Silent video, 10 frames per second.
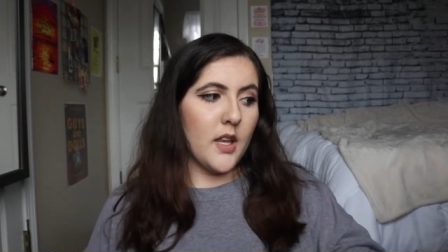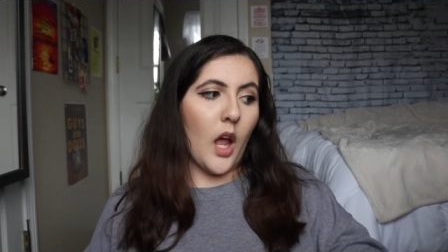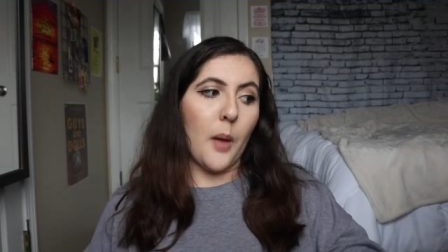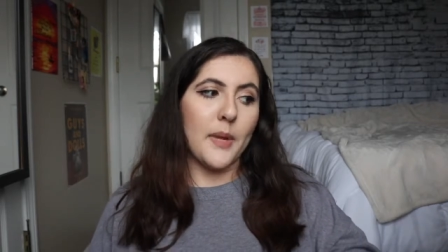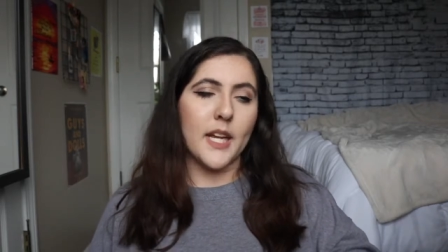
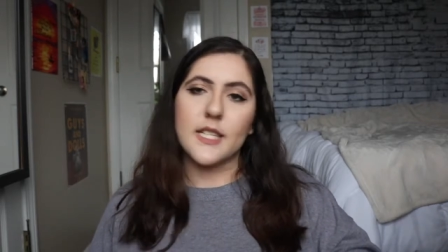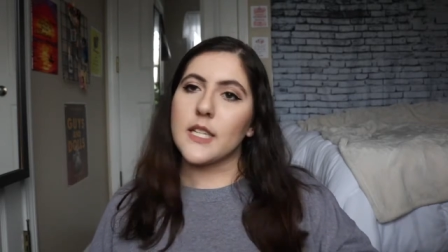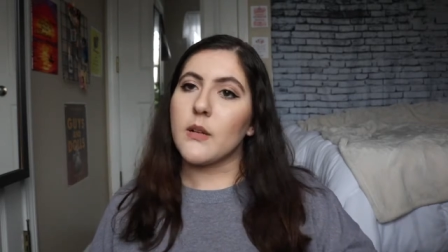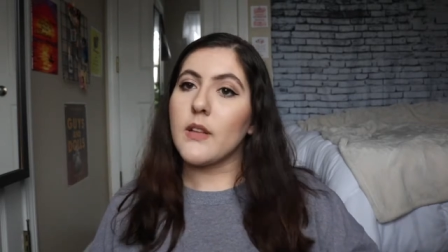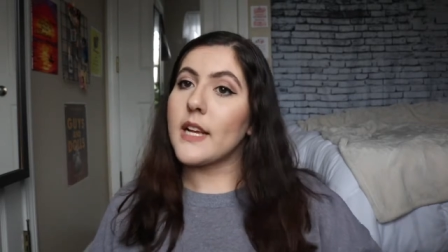Not because
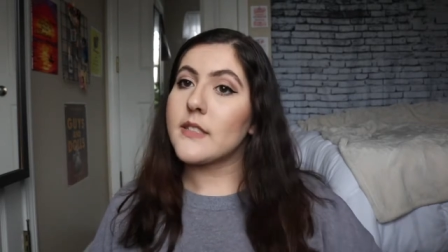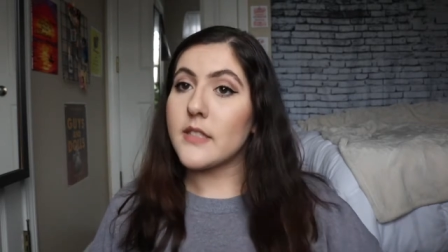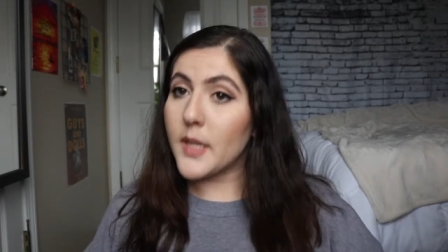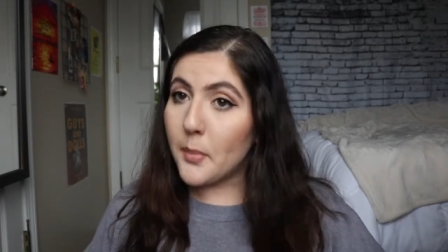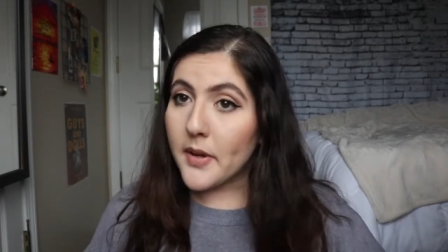I don't like
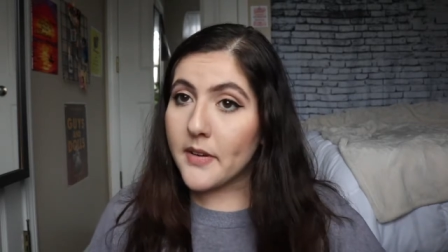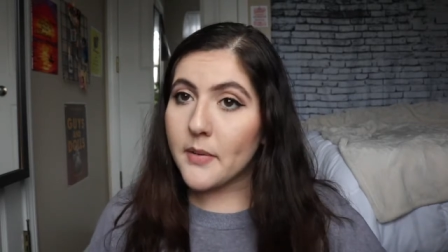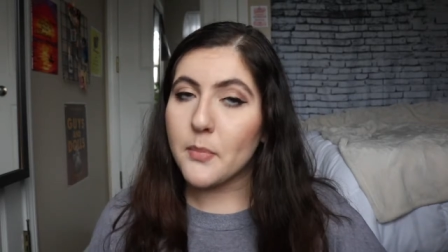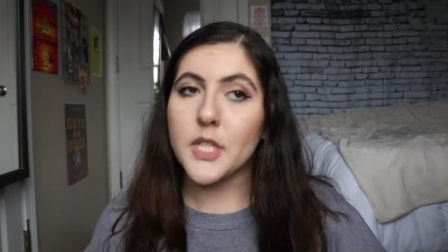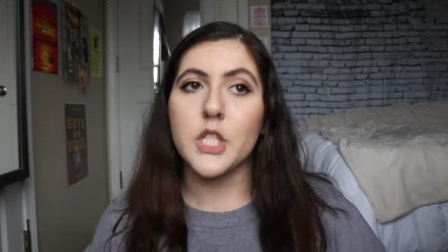sleeping
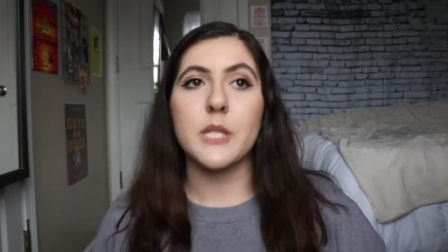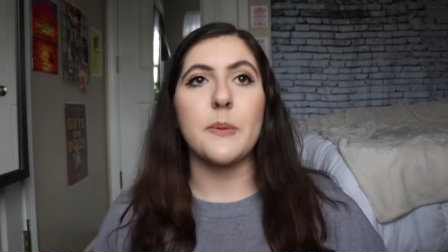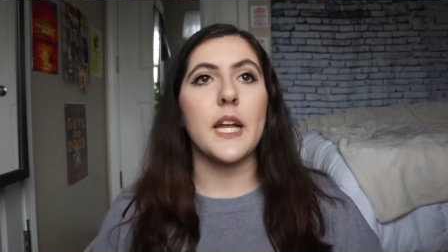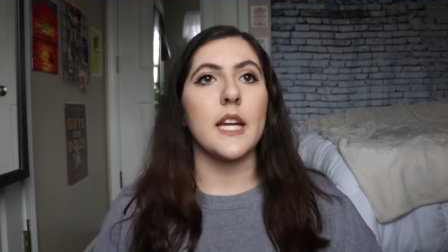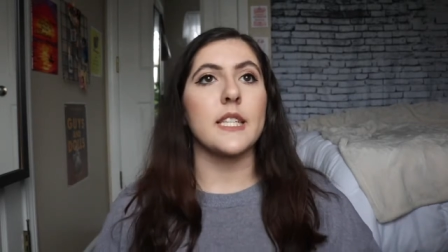but
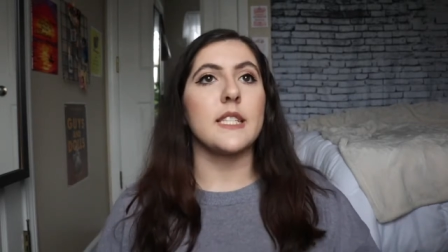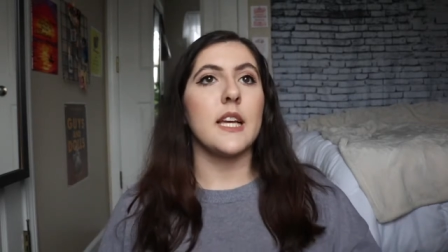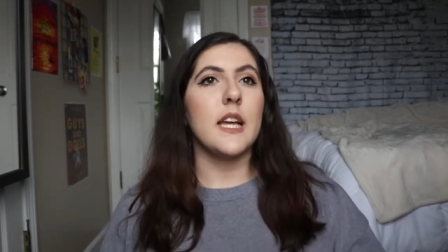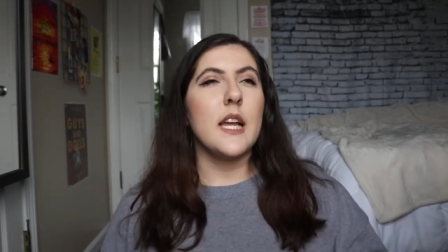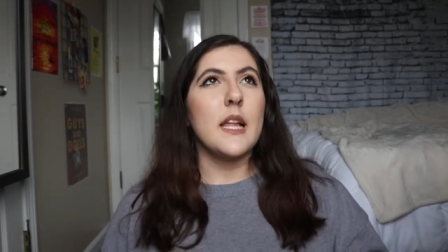just because
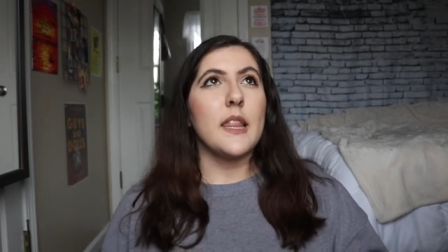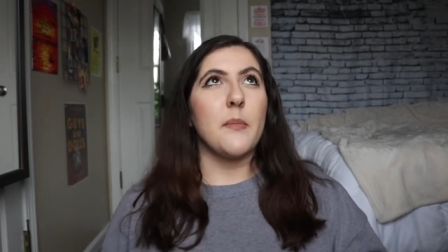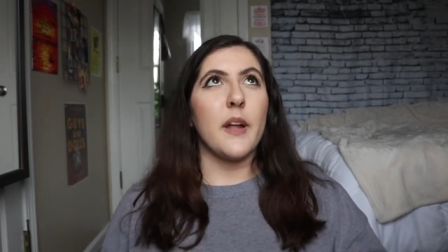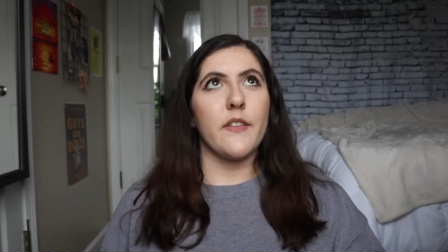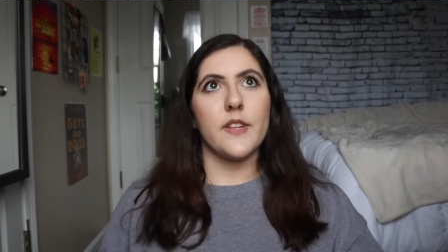
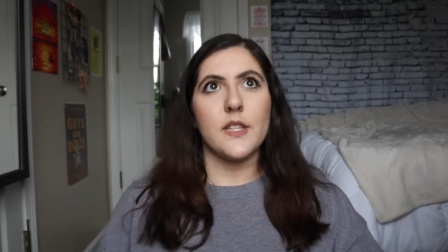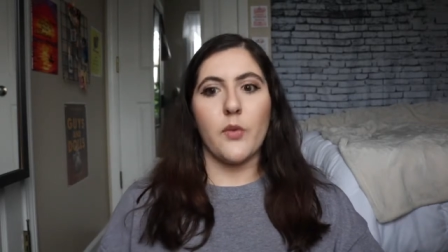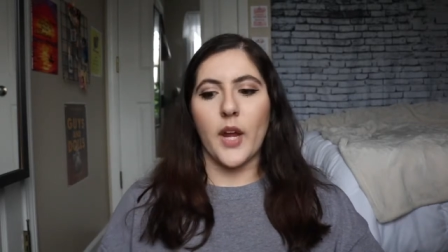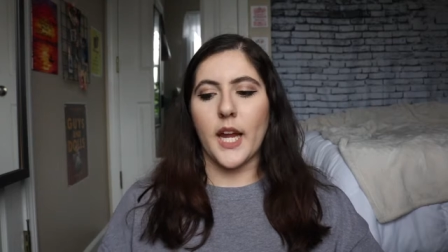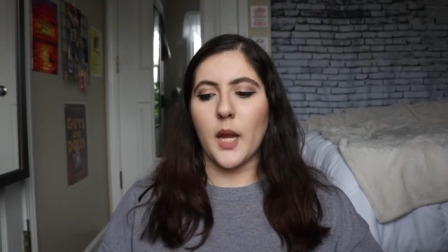the benefits
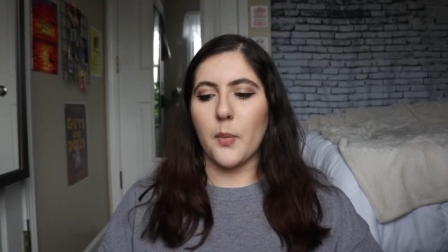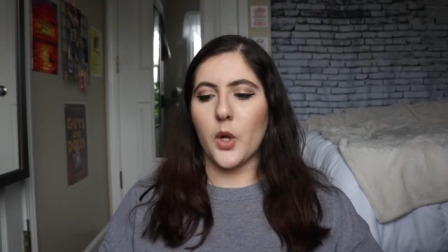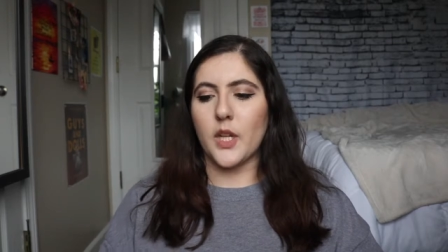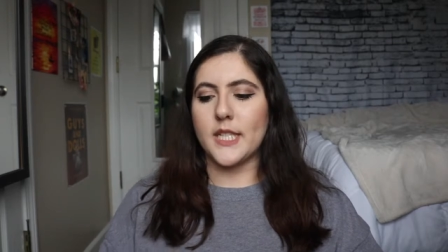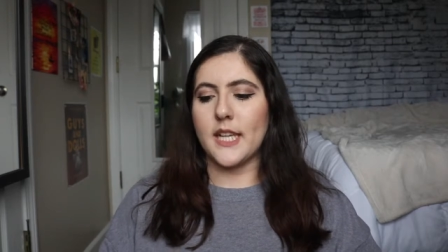of waking up
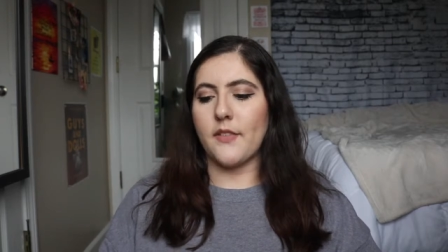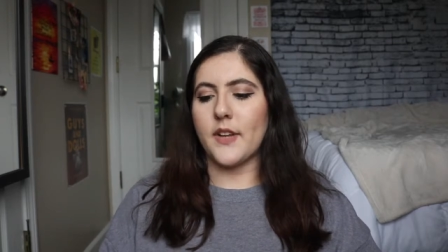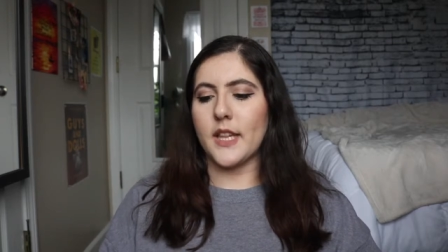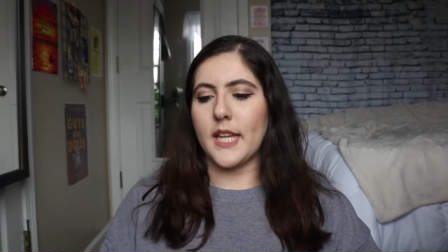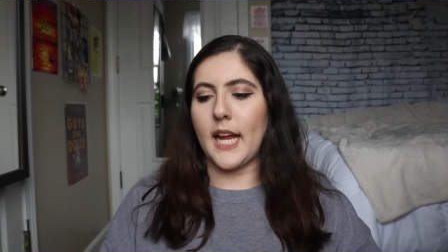early
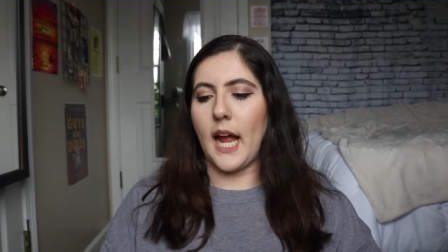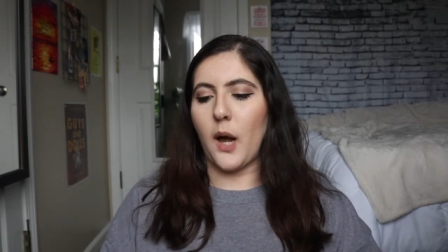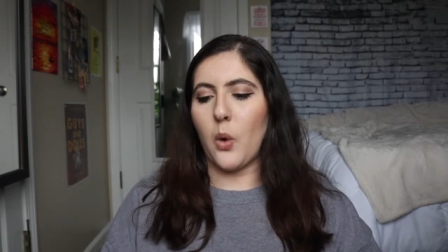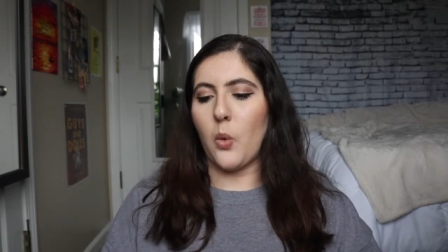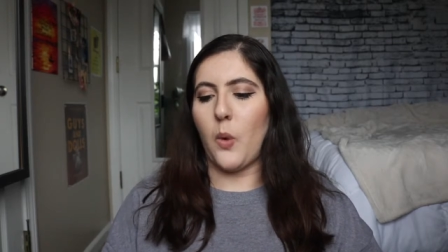definitely
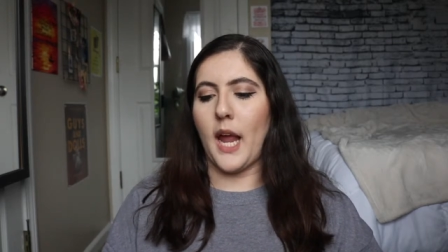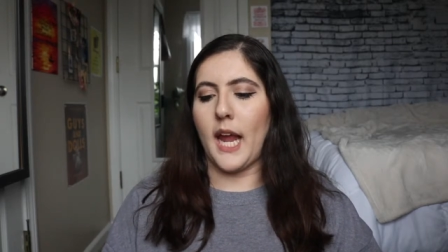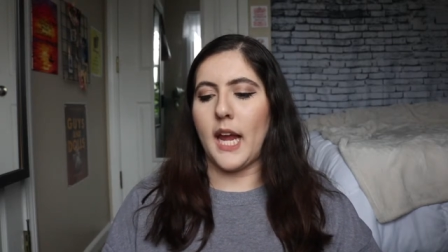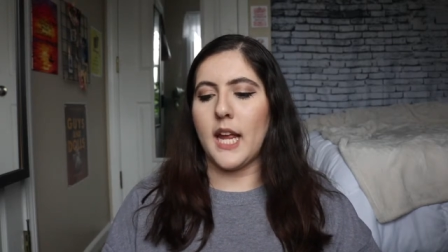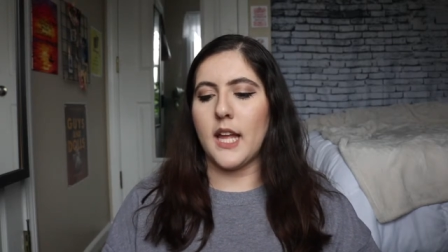
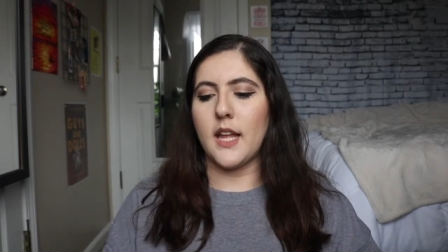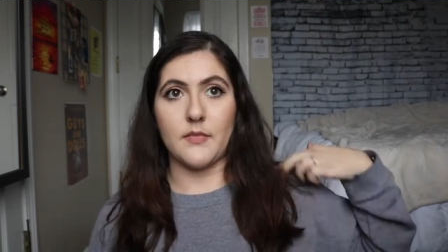outweigh